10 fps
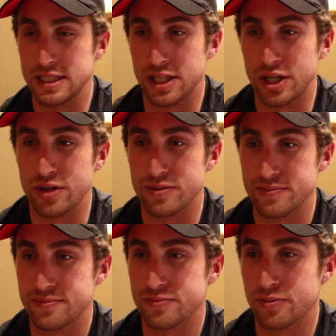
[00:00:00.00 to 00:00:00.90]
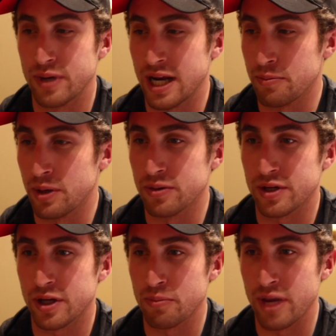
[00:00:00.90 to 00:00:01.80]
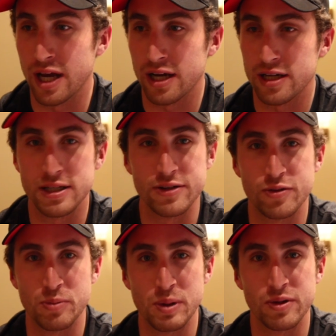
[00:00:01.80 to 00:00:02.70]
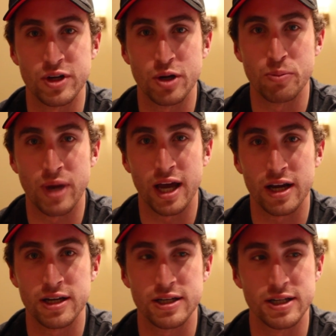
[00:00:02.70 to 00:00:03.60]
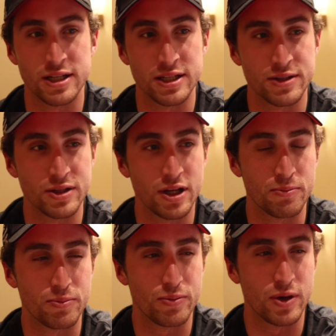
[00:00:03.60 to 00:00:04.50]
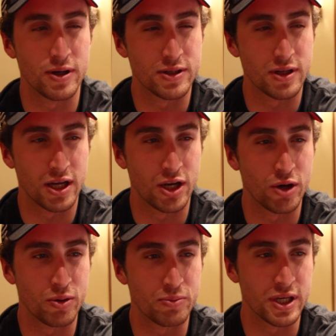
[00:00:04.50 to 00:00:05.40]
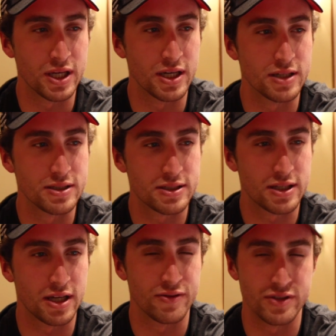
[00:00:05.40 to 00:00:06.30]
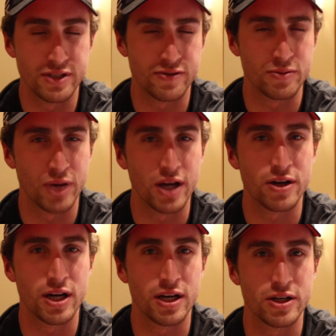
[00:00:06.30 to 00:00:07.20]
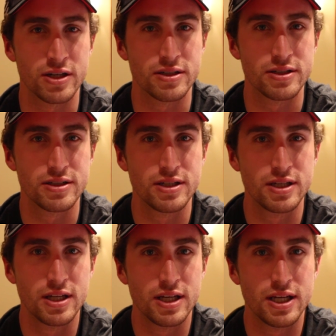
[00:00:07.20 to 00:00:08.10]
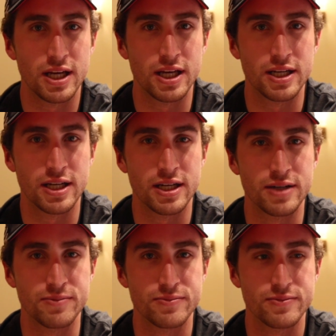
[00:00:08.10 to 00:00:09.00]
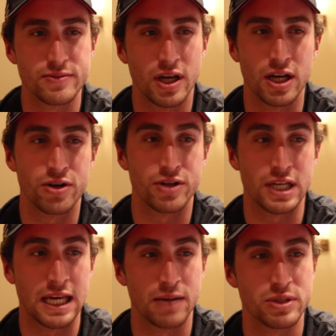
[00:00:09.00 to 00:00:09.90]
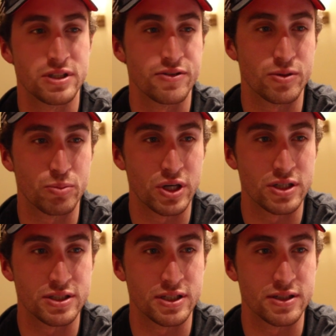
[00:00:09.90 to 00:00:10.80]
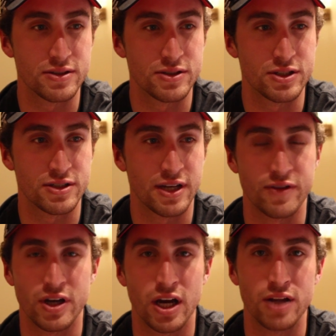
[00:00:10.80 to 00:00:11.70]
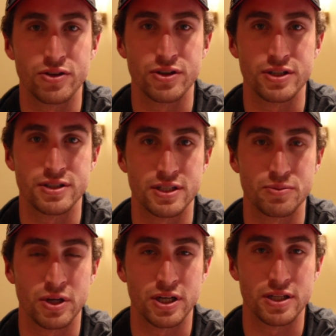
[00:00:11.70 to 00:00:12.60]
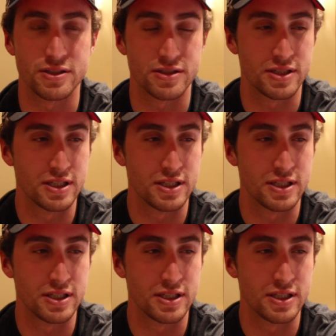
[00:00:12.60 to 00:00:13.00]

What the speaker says: you know, when I'm able to come back, if I'm able to come back, I know I'll be a kind of a different bike rider, and I already am a different person just having gone through this experience.